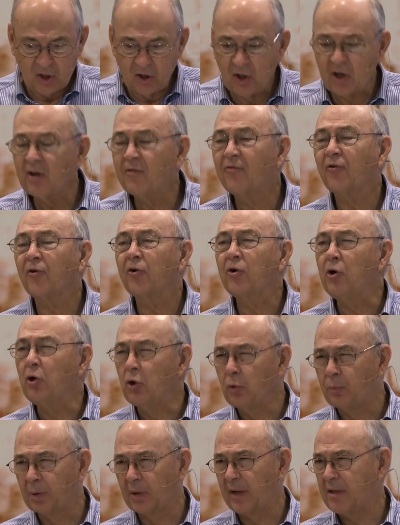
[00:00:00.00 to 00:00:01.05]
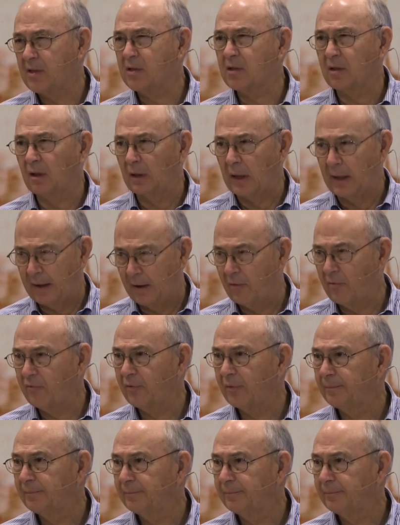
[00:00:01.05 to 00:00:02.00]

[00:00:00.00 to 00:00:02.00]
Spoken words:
looking for a new place to live.